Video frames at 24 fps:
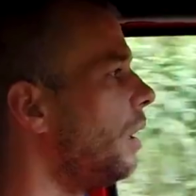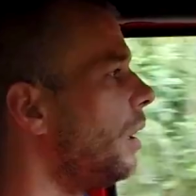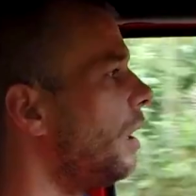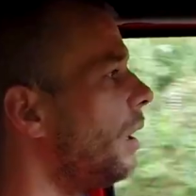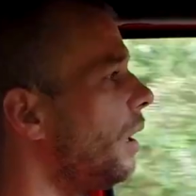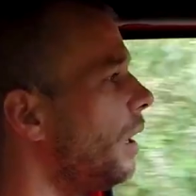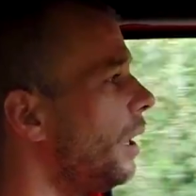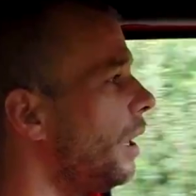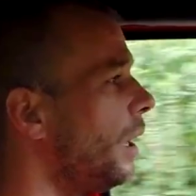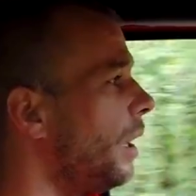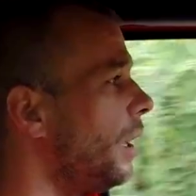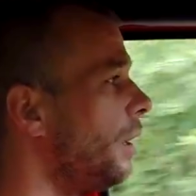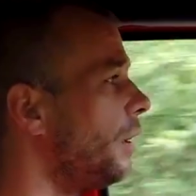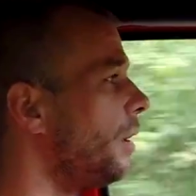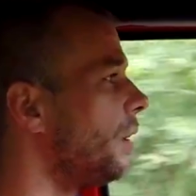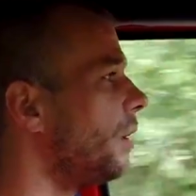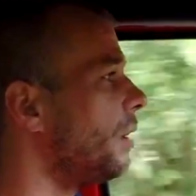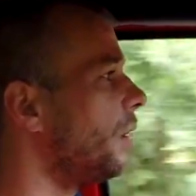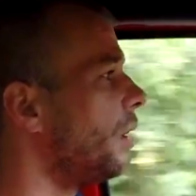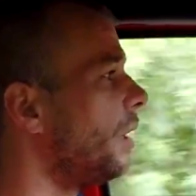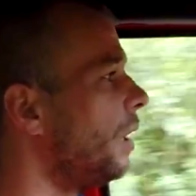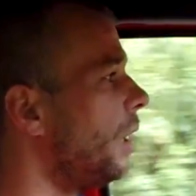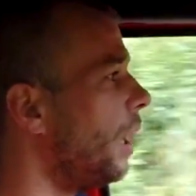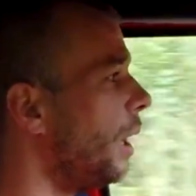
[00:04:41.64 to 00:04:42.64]
And
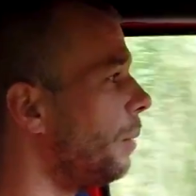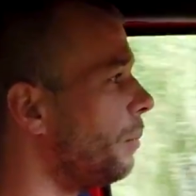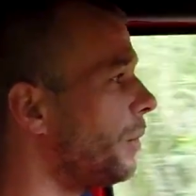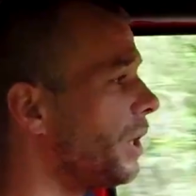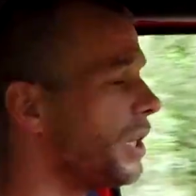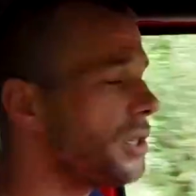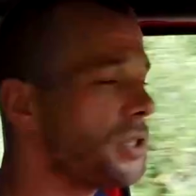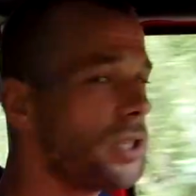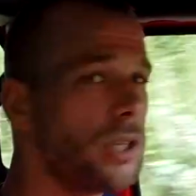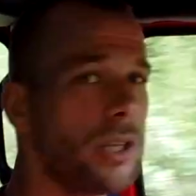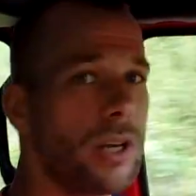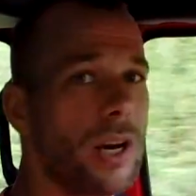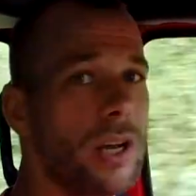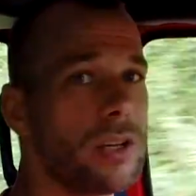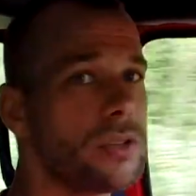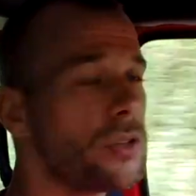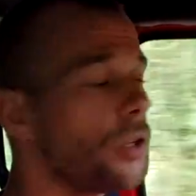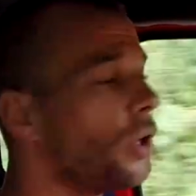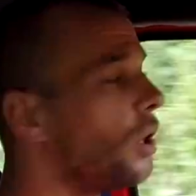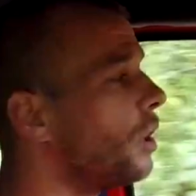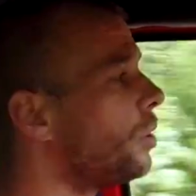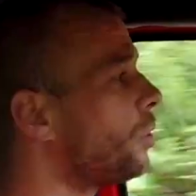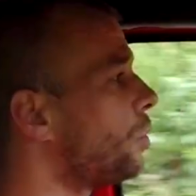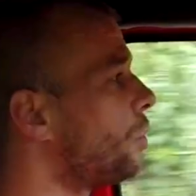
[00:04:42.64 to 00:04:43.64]
I'm guessing it has a
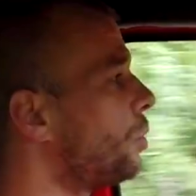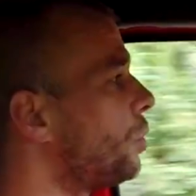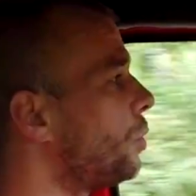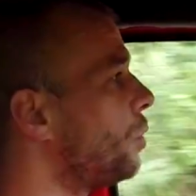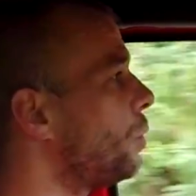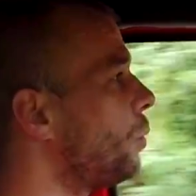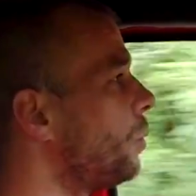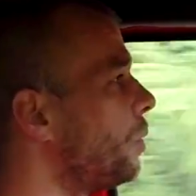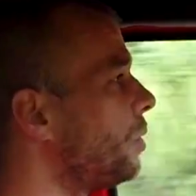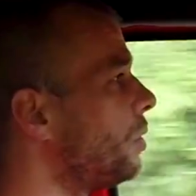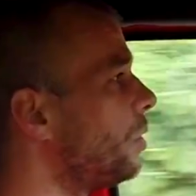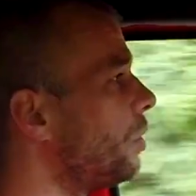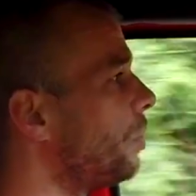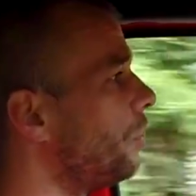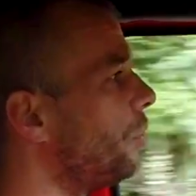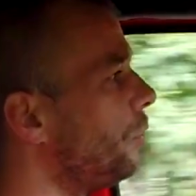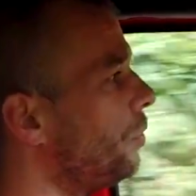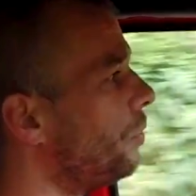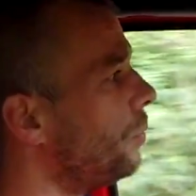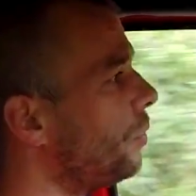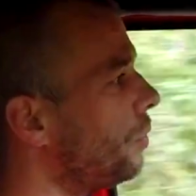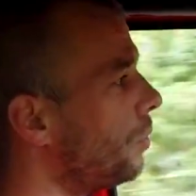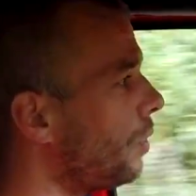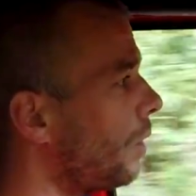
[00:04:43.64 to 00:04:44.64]
lot to do with the
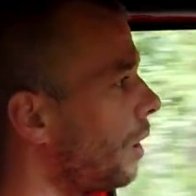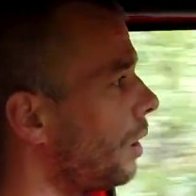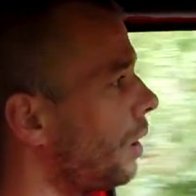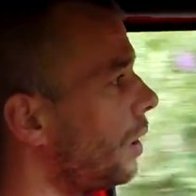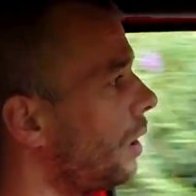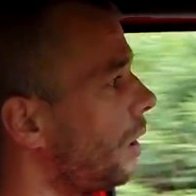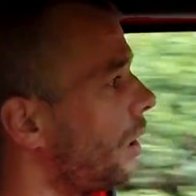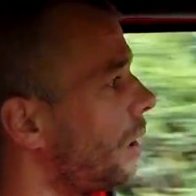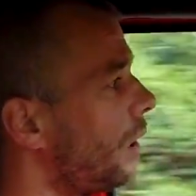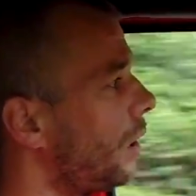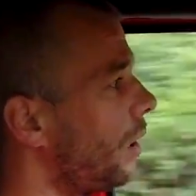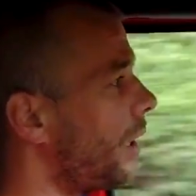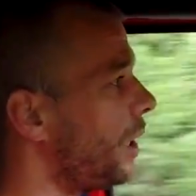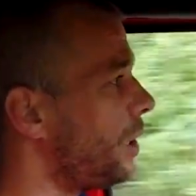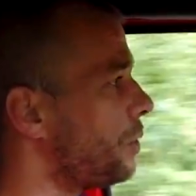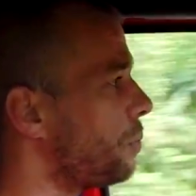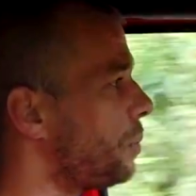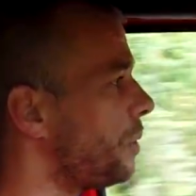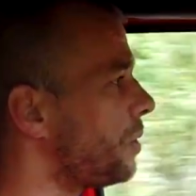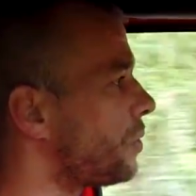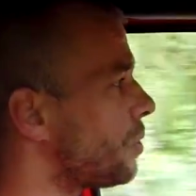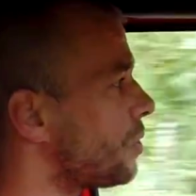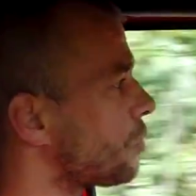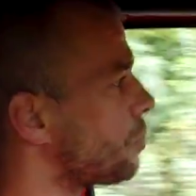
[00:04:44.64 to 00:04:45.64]
new
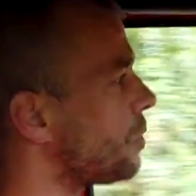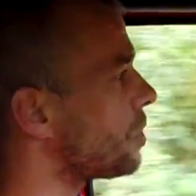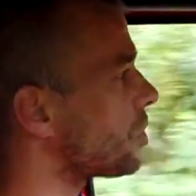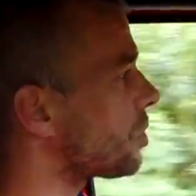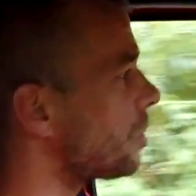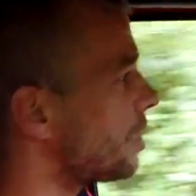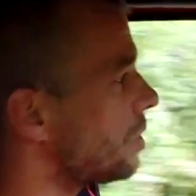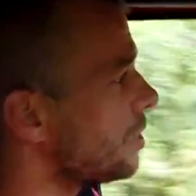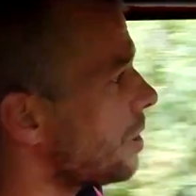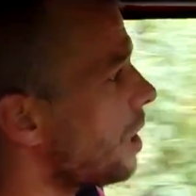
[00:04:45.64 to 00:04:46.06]
8-speed transmission,